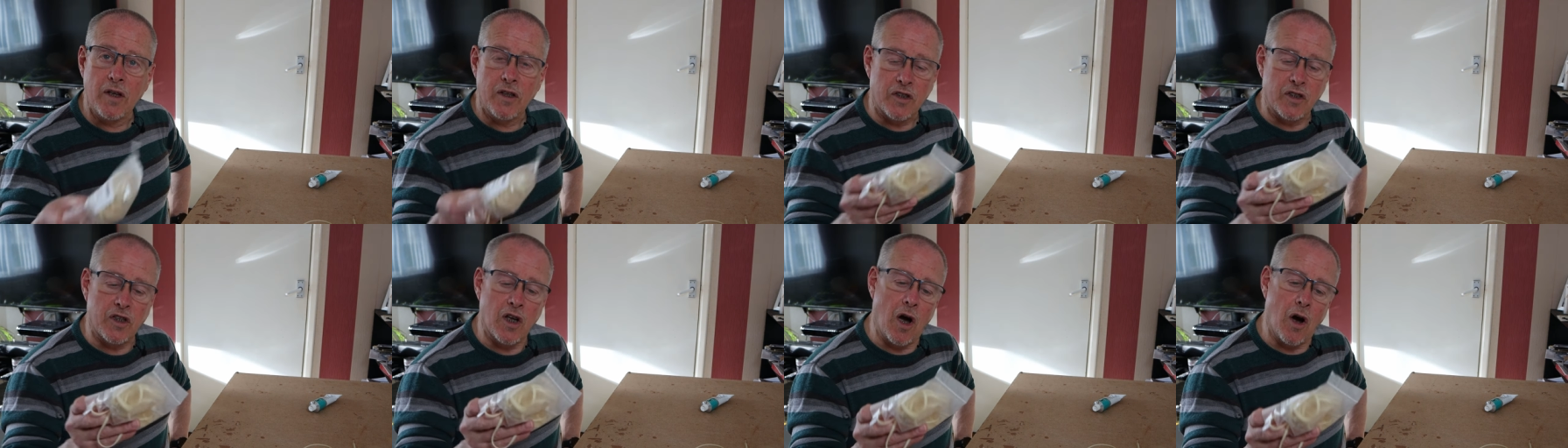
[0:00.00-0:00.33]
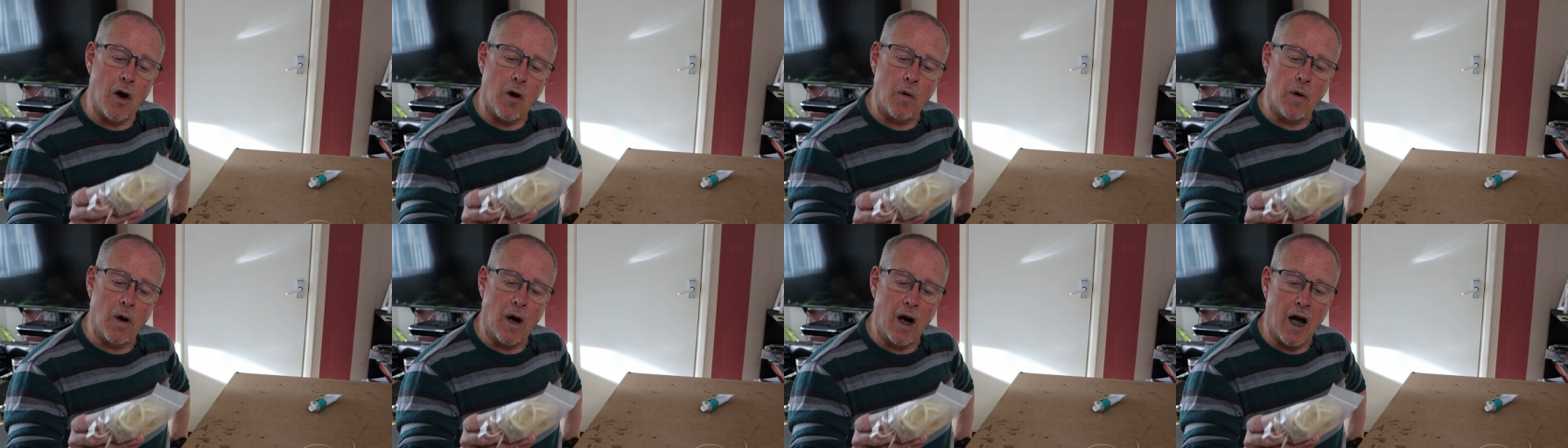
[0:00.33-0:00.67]

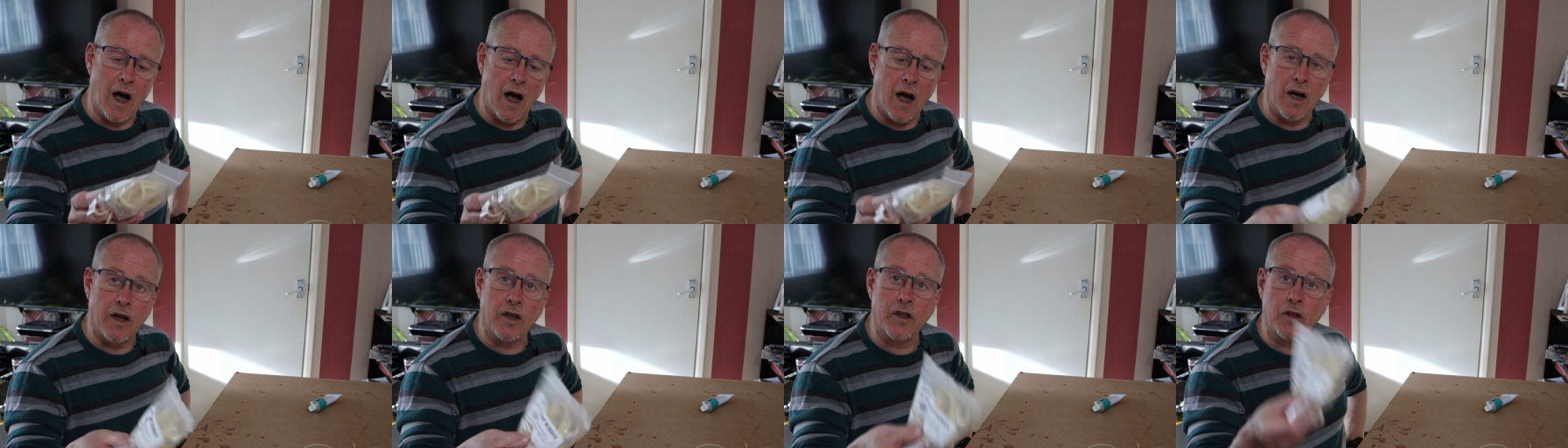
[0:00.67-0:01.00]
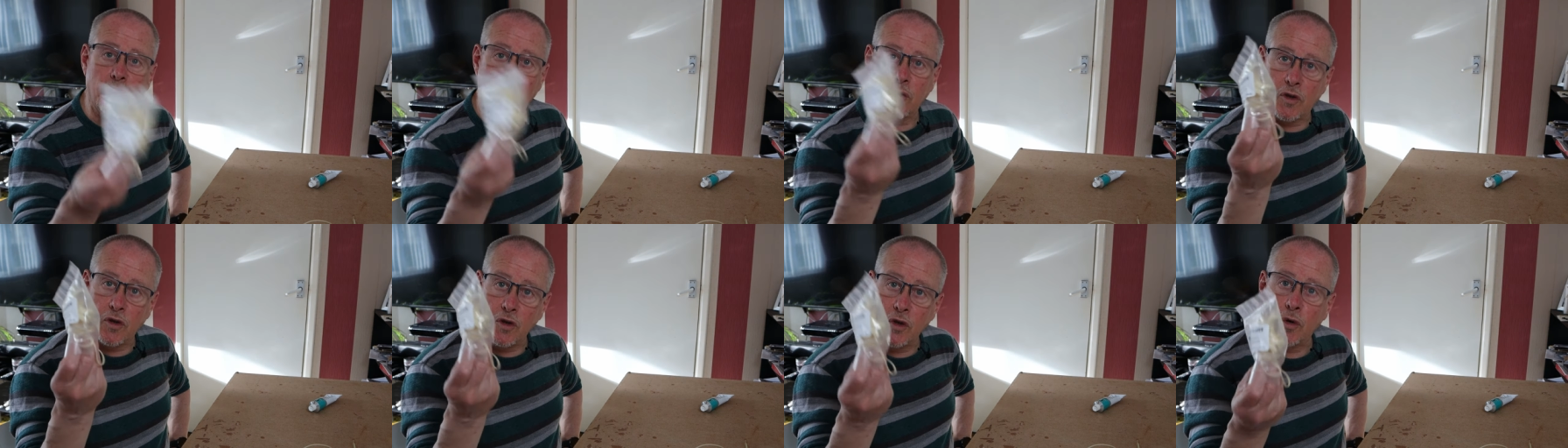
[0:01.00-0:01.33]
So uh,
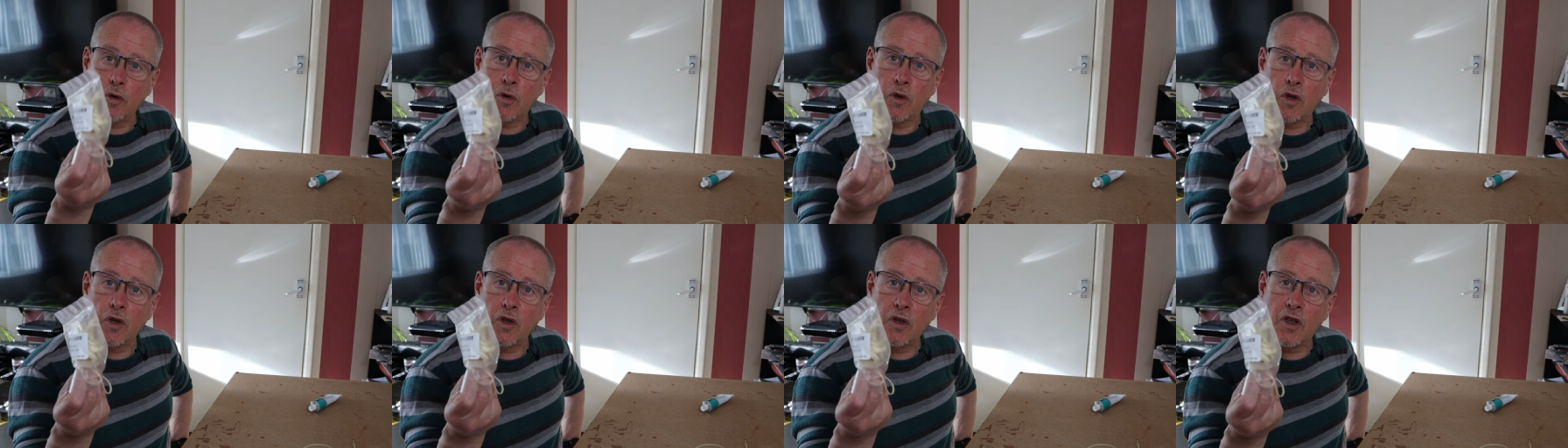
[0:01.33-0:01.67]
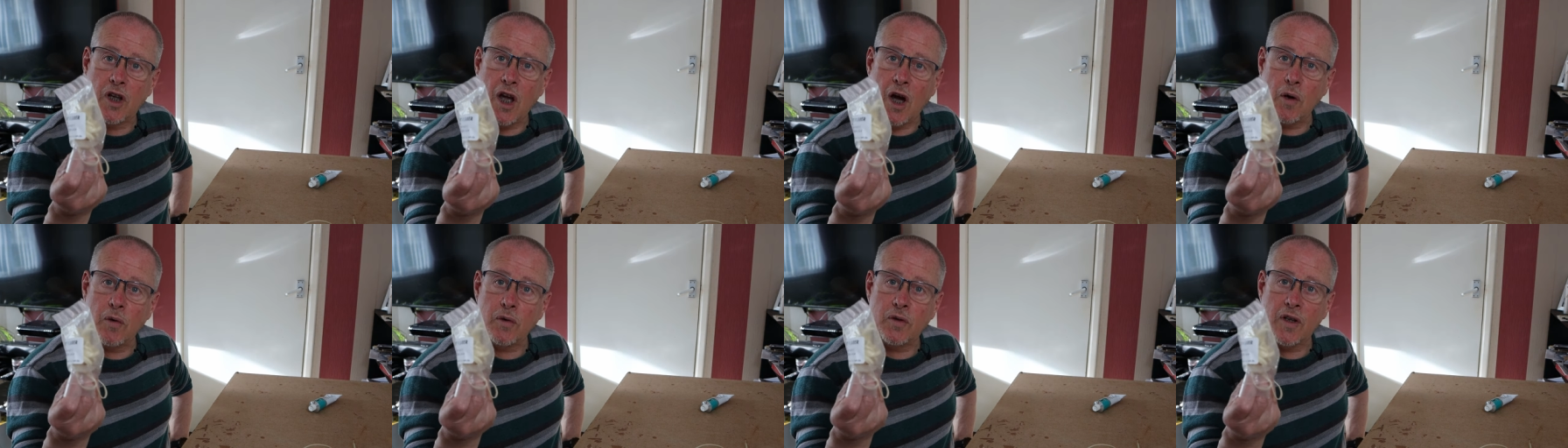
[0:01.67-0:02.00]
you, you could
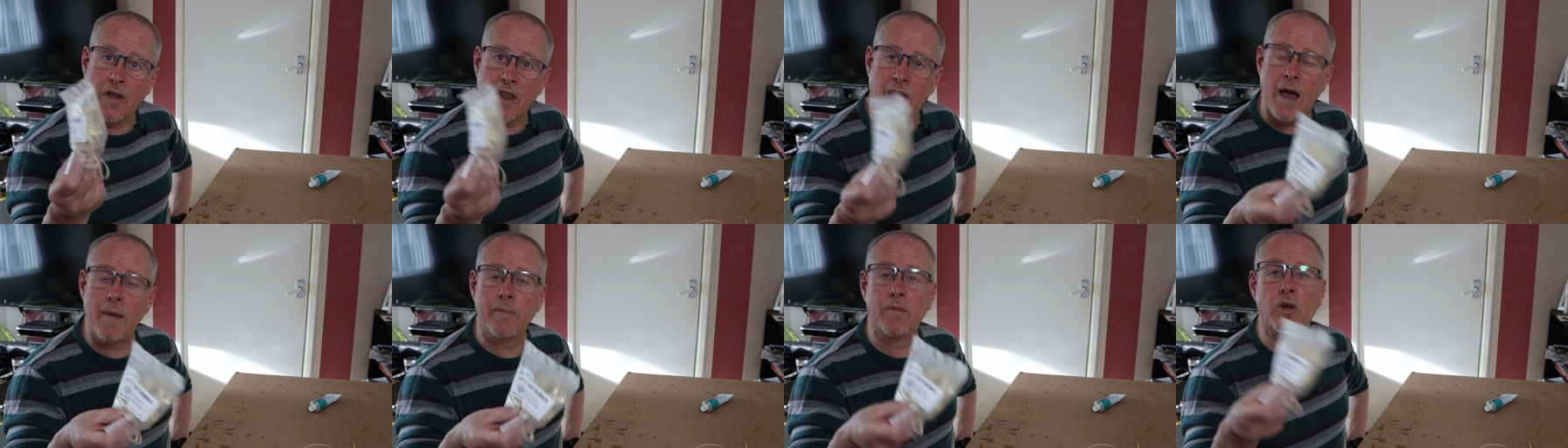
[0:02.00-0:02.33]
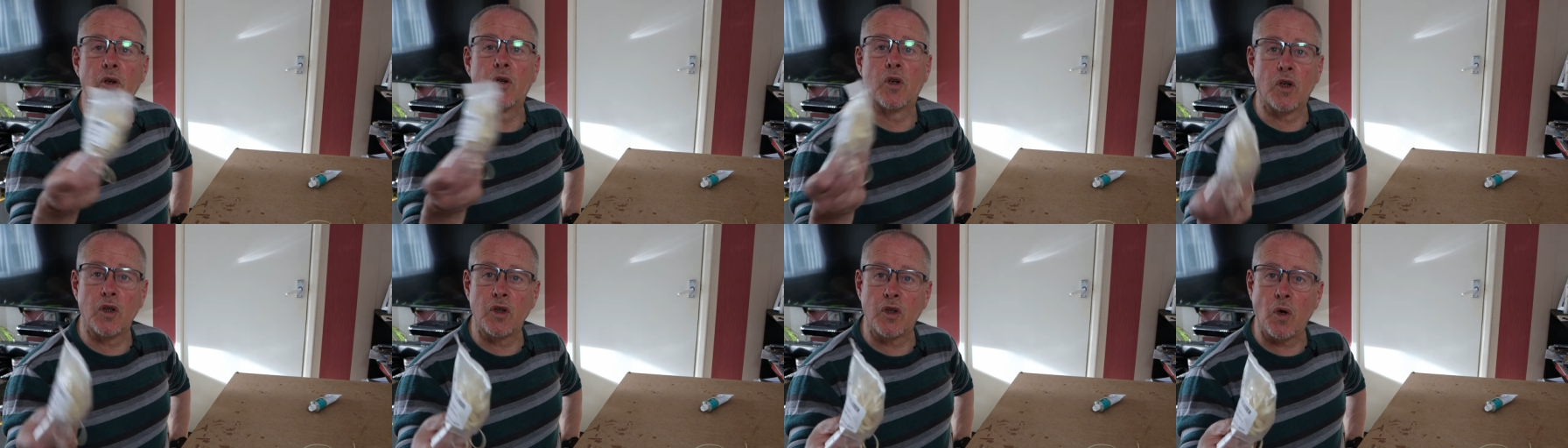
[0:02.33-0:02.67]
go to them,
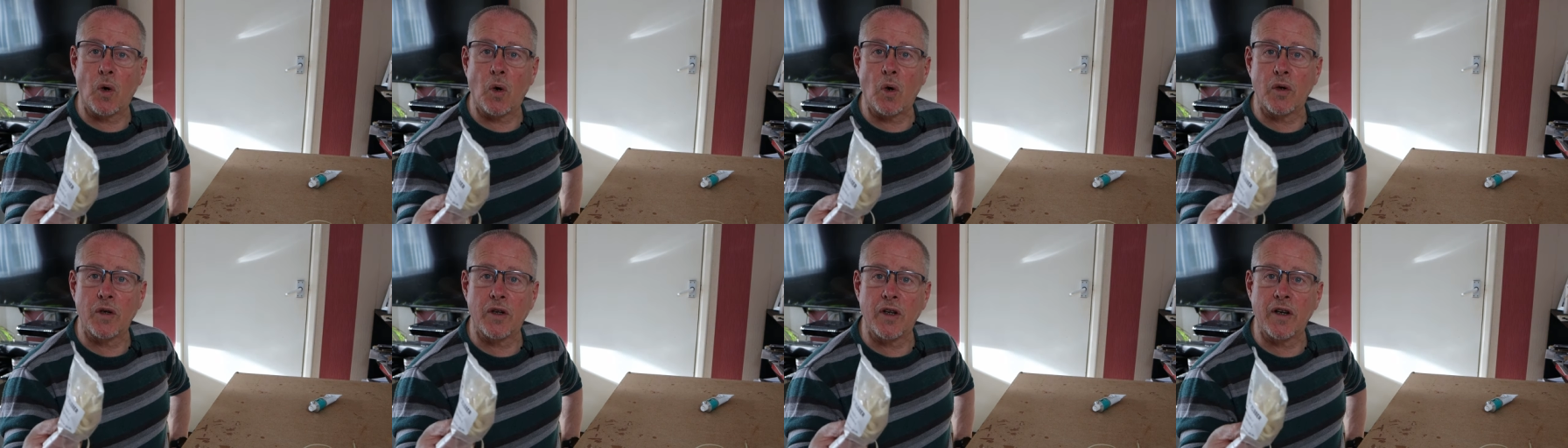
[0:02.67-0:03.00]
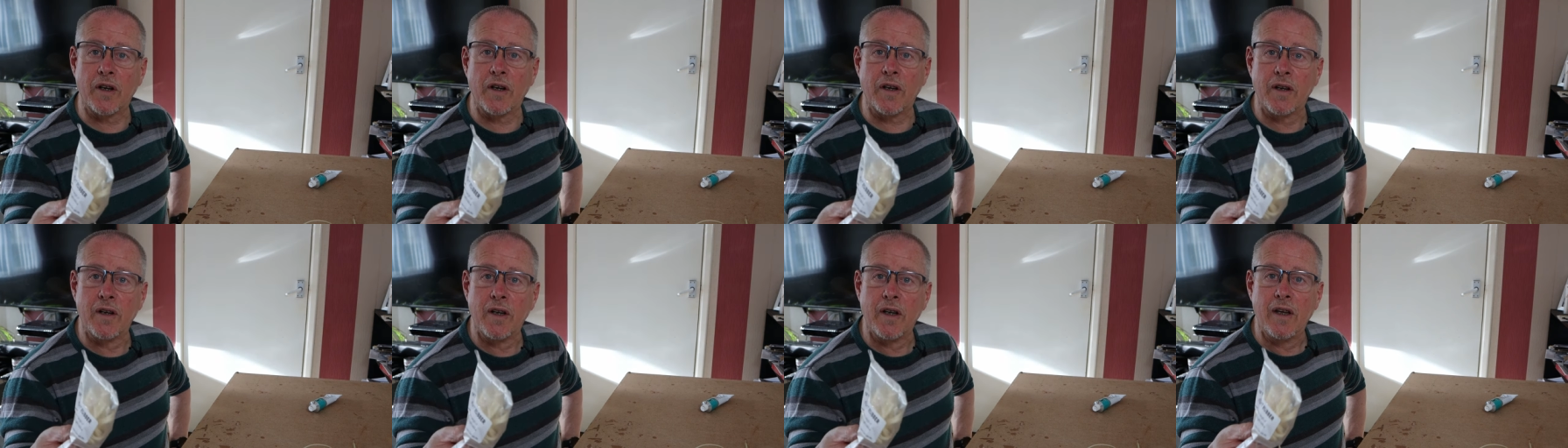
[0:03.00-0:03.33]
you could
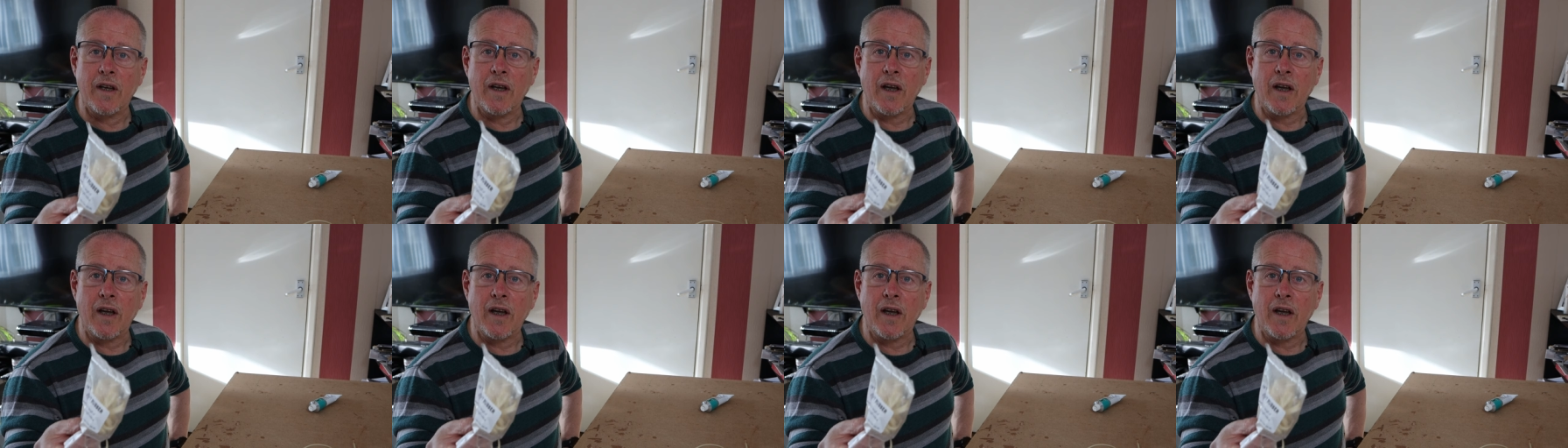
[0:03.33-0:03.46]
order,